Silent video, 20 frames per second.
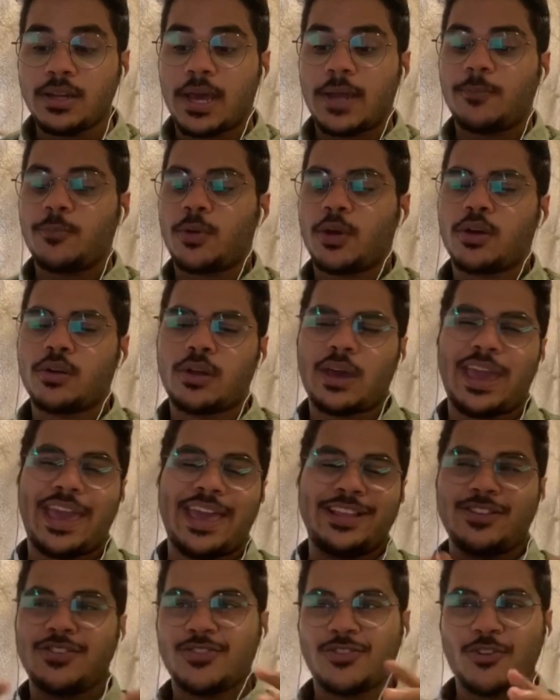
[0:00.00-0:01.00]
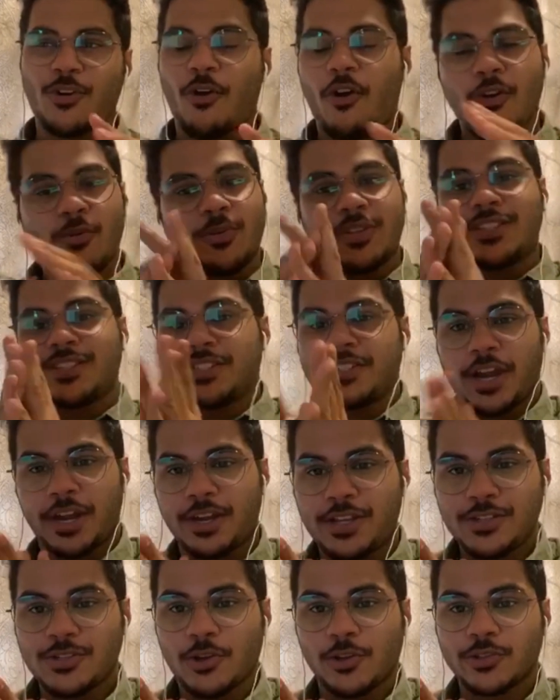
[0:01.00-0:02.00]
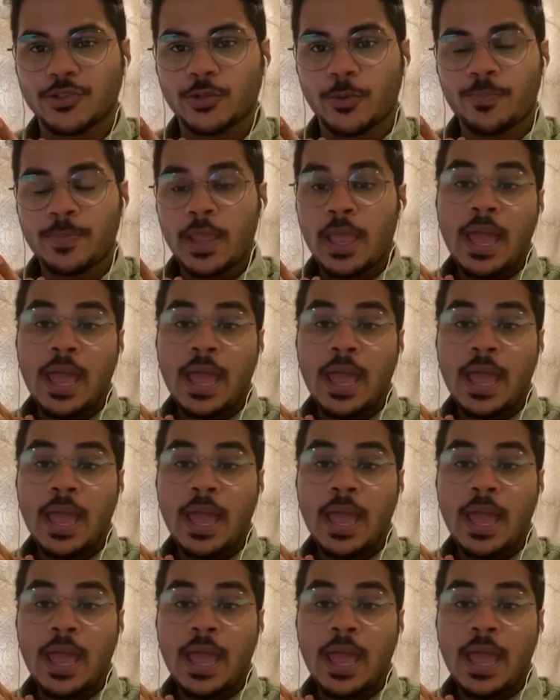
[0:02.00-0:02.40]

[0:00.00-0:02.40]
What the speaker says: and we're gonna enjoy with studies also.